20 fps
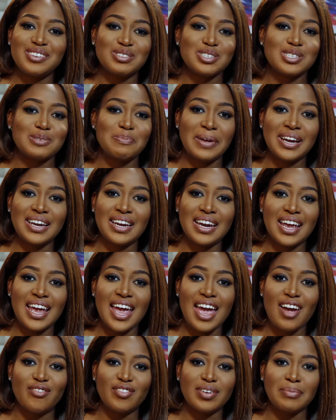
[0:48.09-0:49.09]
your
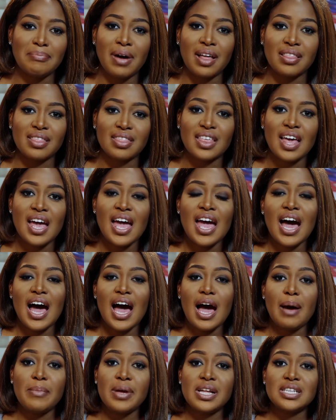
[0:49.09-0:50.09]
spending every month.
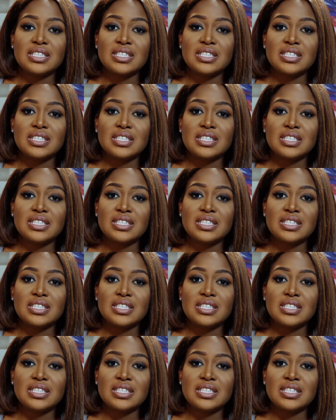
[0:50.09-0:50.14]
Um,